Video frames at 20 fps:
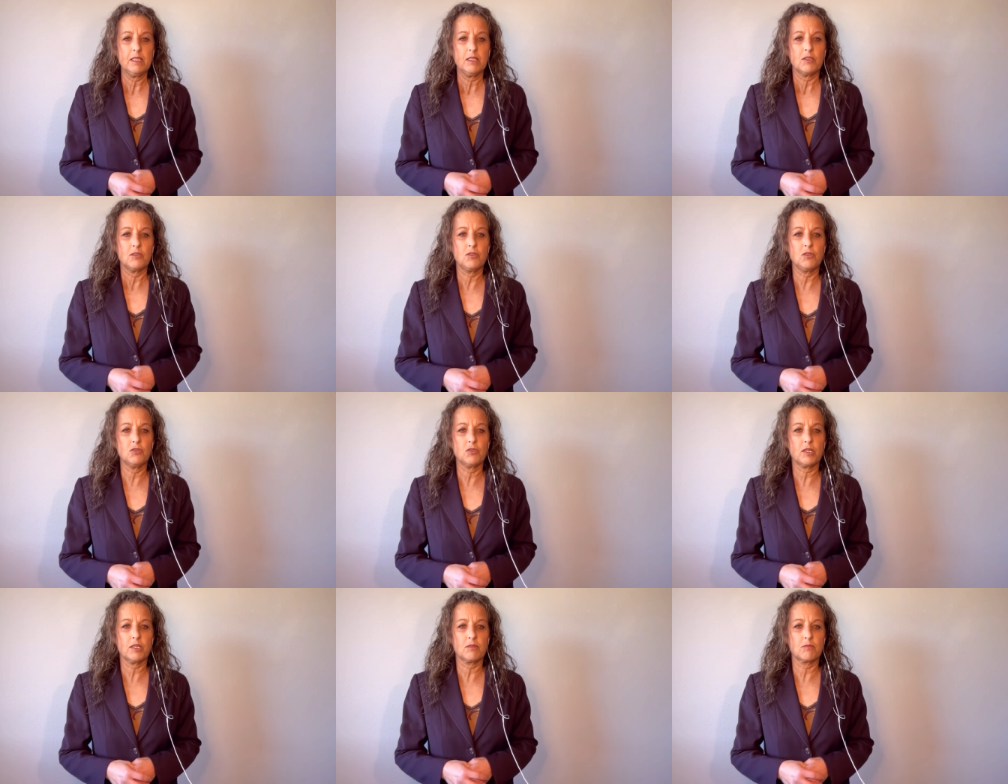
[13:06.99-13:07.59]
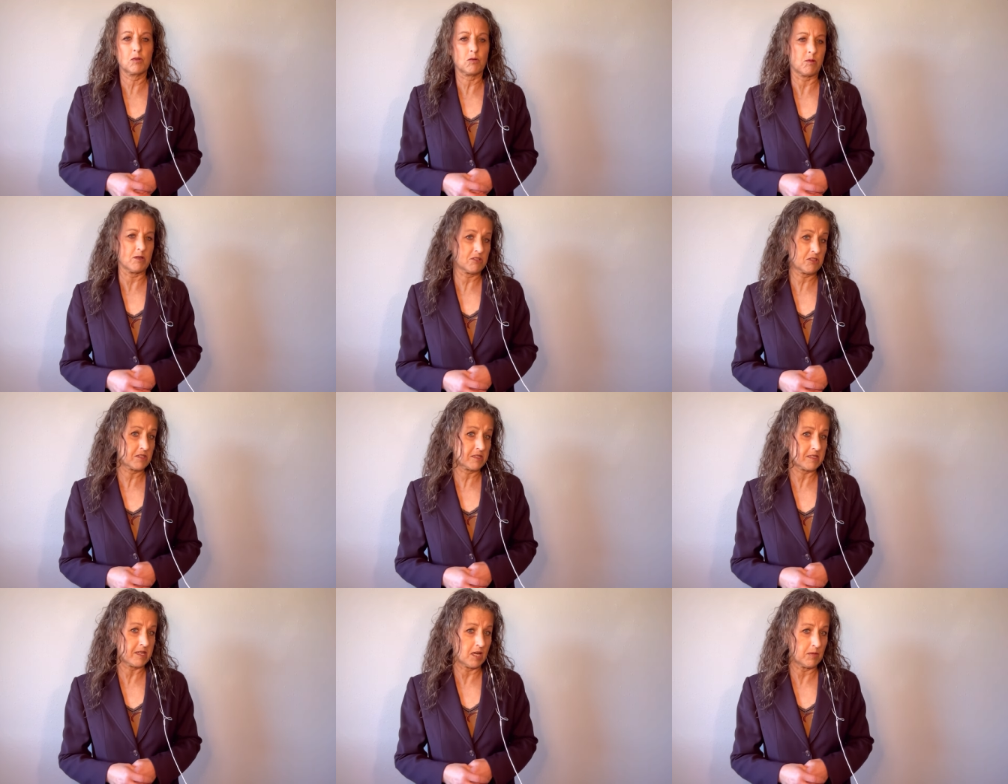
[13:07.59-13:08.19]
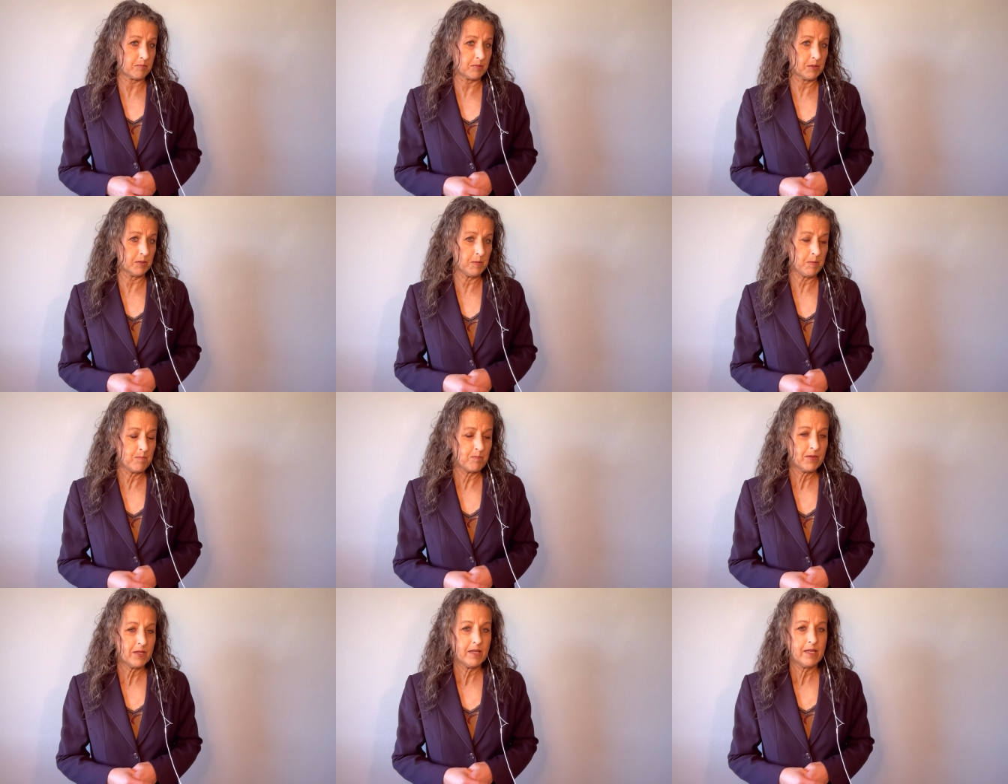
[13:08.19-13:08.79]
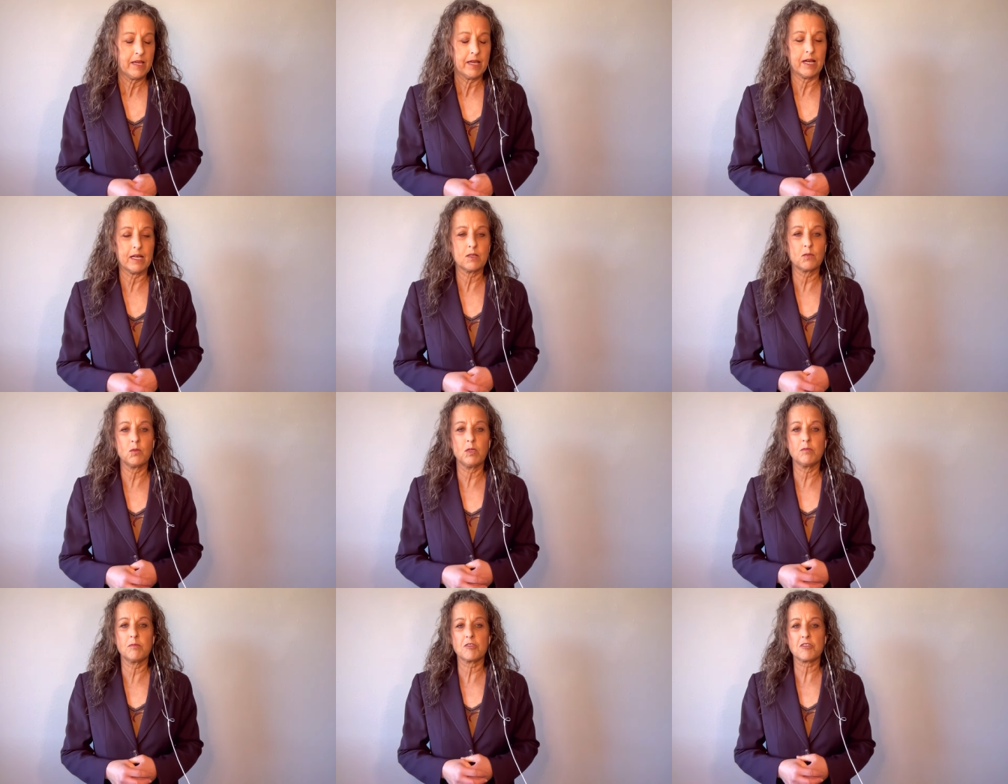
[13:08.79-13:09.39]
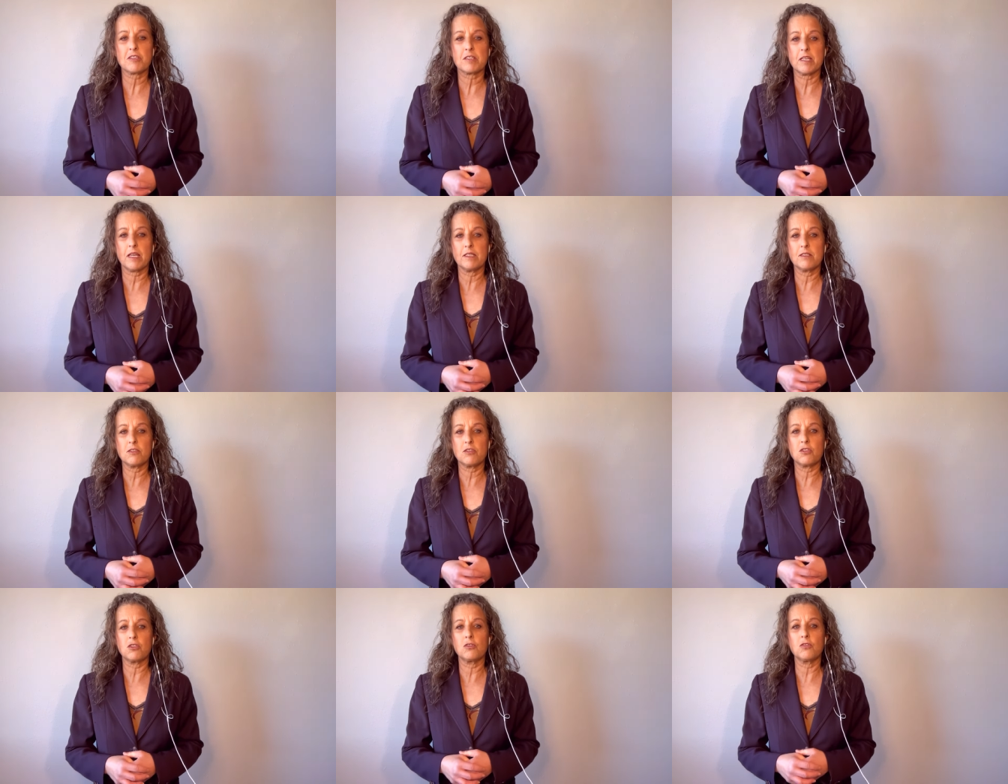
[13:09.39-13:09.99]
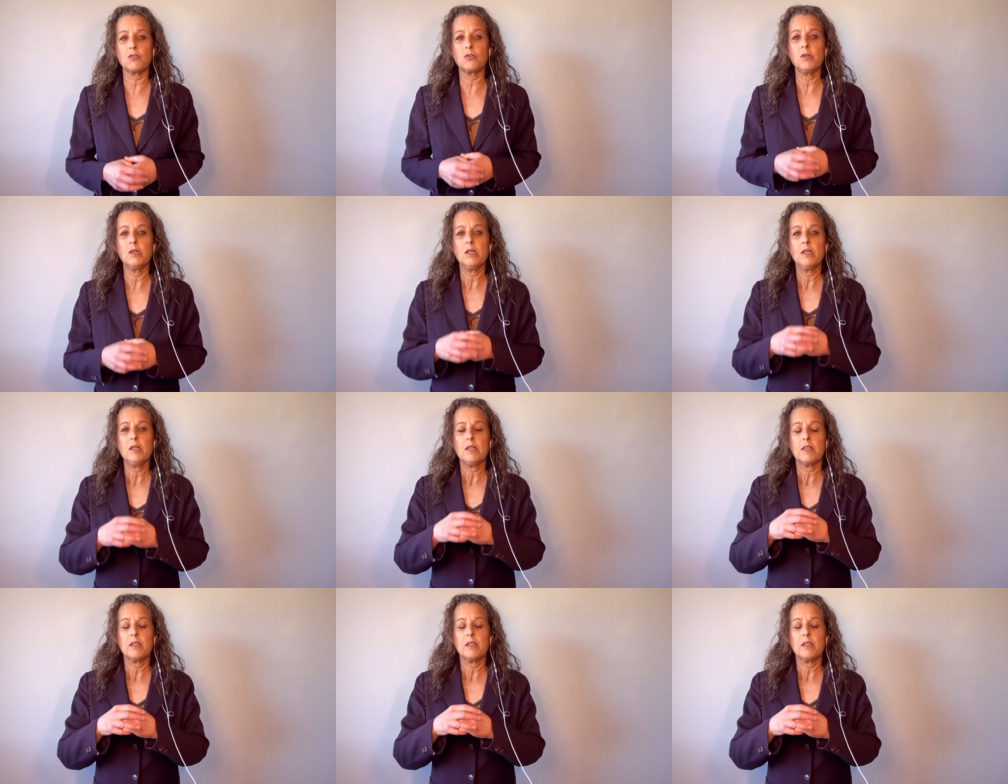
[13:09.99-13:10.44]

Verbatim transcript: You can request a sample, and we will send you